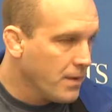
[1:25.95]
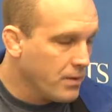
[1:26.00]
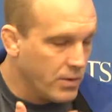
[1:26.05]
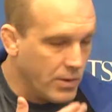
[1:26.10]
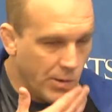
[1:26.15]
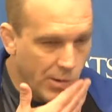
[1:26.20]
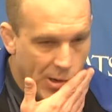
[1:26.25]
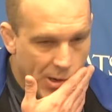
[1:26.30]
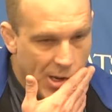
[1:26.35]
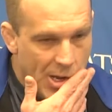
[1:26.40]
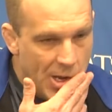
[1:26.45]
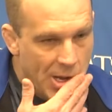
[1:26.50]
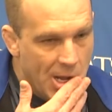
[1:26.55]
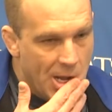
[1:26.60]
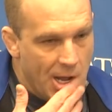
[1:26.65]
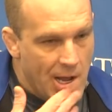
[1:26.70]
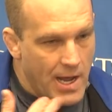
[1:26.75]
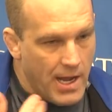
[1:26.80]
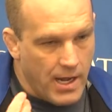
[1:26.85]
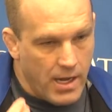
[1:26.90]
So,
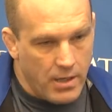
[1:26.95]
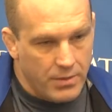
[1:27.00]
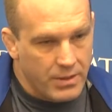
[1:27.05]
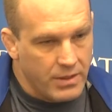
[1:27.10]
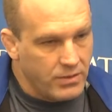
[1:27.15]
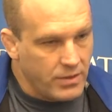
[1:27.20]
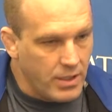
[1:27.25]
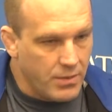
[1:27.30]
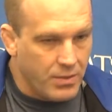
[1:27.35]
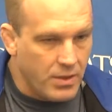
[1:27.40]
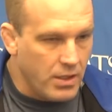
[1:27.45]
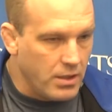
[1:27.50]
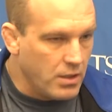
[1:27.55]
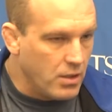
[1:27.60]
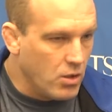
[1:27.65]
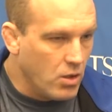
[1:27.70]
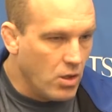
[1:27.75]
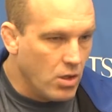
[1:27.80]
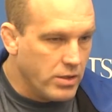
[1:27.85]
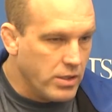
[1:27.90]
and same thing,
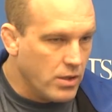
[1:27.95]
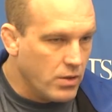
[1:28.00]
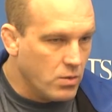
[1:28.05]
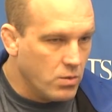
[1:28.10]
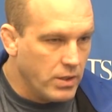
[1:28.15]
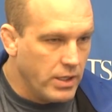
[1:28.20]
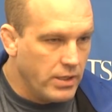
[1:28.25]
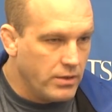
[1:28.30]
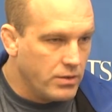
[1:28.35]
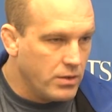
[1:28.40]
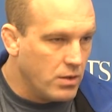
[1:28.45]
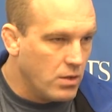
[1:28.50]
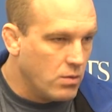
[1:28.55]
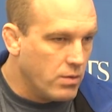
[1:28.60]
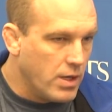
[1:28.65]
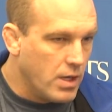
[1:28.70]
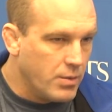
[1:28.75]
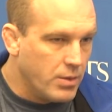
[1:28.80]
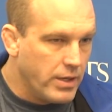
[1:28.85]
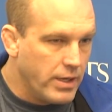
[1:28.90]
all the other weights.
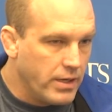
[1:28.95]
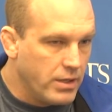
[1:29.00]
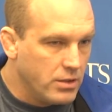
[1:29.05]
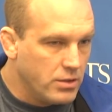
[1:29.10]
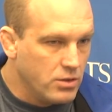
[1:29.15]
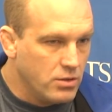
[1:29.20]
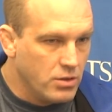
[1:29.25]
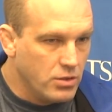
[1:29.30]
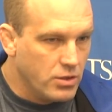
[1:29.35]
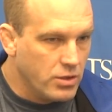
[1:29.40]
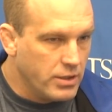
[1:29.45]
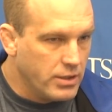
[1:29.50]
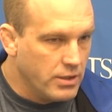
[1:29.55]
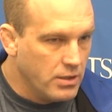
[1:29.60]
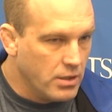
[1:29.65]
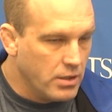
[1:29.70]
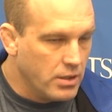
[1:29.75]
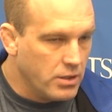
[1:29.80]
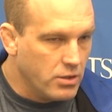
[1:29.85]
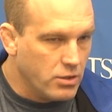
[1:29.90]
Robert had
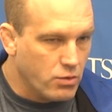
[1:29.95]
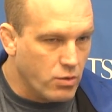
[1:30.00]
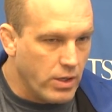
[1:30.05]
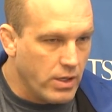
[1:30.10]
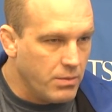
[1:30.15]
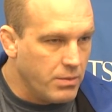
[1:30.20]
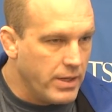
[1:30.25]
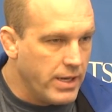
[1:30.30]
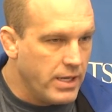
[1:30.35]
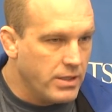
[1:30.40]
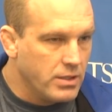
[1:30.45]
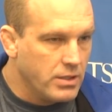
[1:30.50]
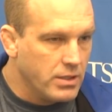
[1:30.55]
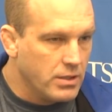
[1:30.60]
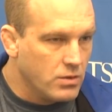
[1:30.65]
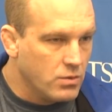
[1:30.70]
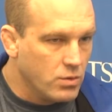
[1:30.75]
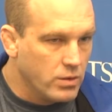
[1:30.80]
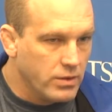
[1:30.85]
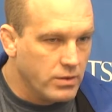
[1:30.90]
a great match
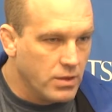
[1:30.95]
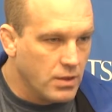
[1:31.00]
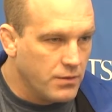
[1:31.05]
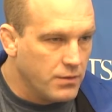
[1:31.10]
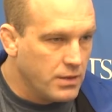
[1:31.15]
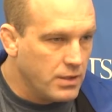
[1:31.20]
against a really tough